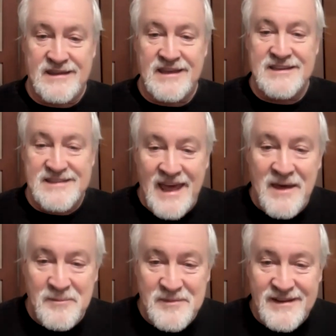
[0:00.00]

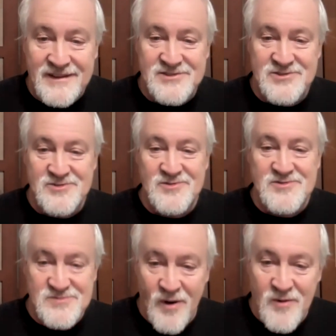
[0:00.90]
condemned to
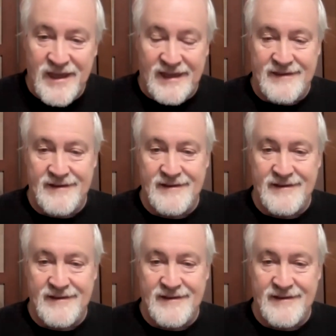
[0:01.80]
smoking